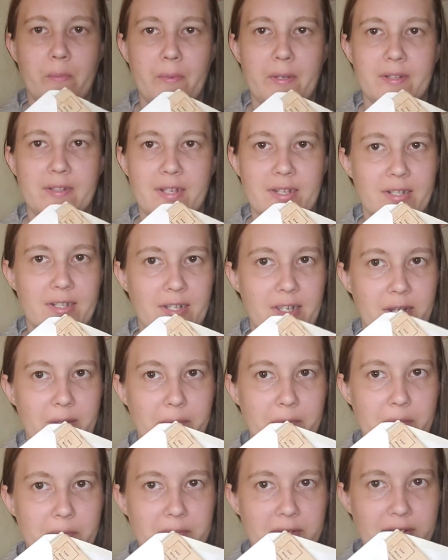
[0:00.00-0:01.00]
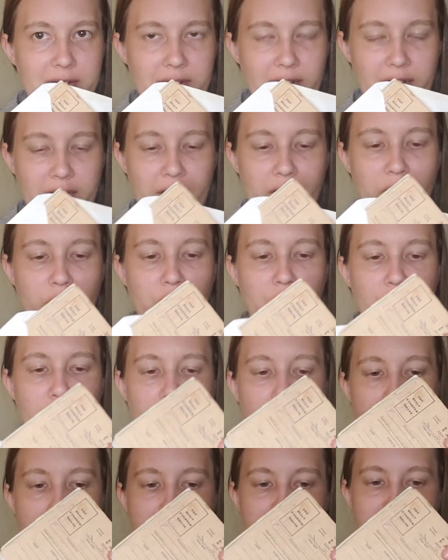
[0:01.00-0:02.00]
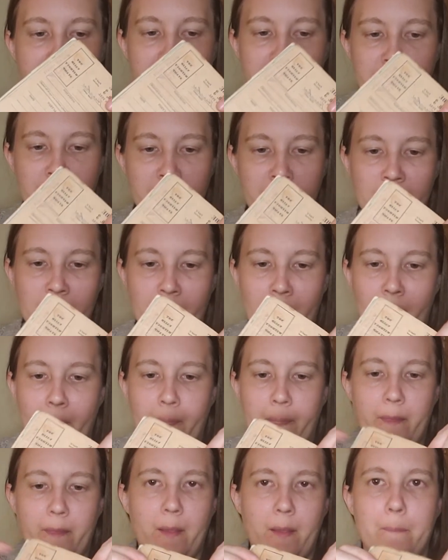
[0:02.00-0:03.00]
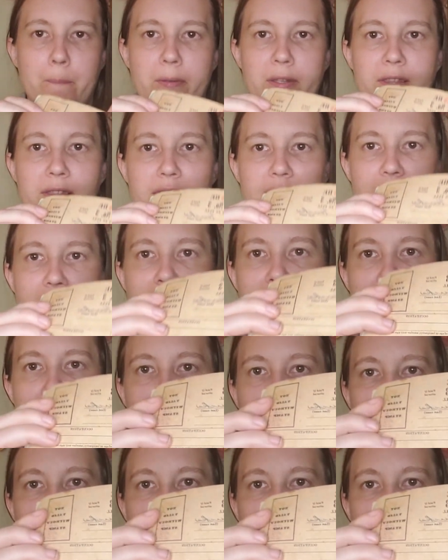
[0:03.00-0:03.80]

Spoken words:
because I had to keep them safe. But these